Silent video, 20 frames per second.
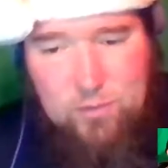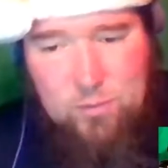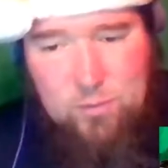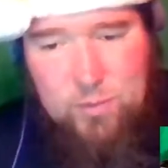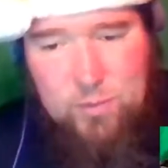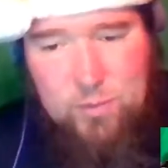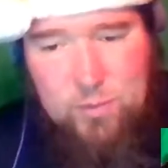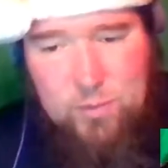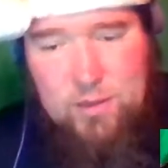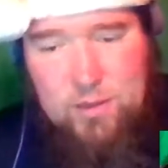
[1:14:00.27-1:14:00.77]

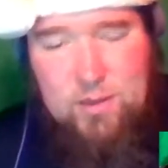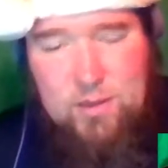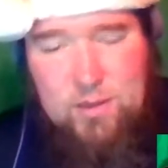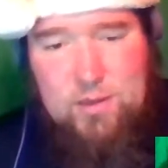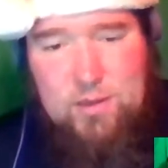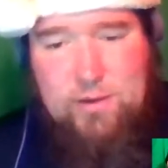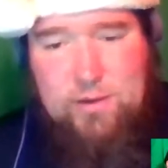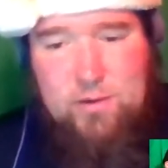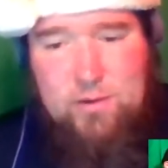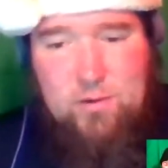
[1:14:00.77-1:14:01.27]
But,
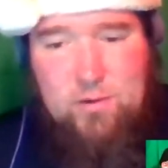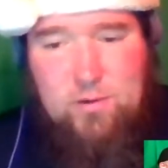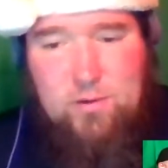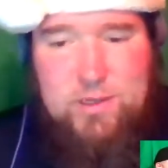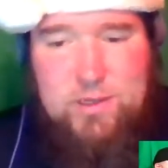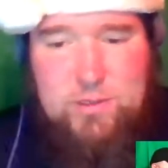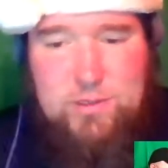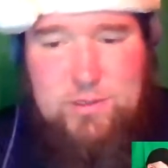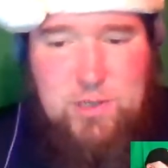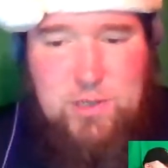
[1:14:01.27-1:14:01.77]
you know,
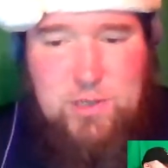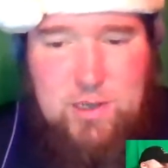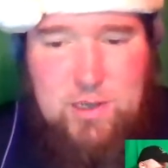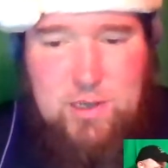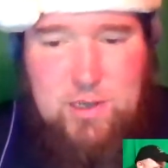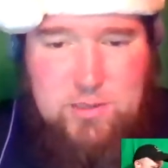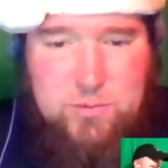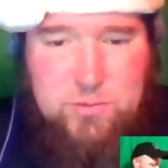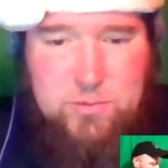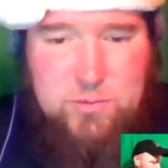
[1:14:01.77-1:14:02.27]
only a
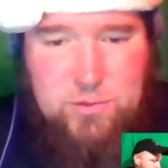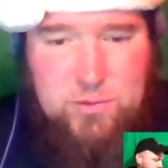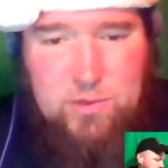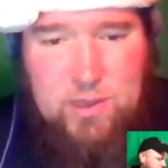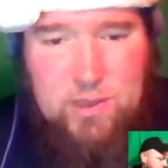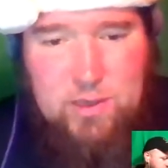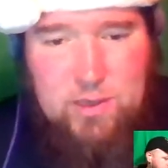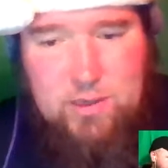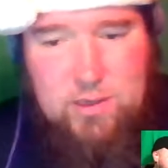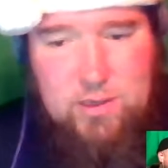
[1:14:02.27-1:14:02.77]
jackass would do
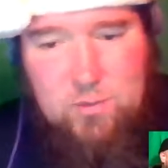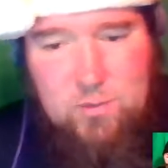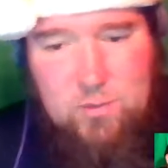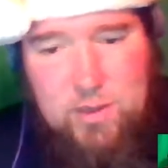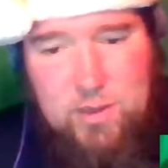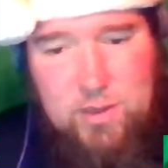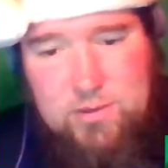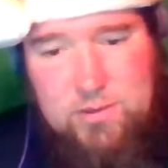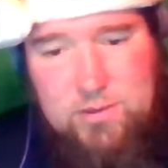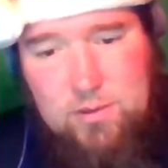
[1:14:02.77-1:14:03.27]
that anyway.
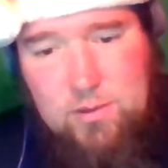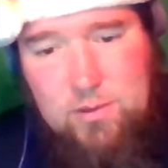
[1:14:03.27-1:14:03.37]
So,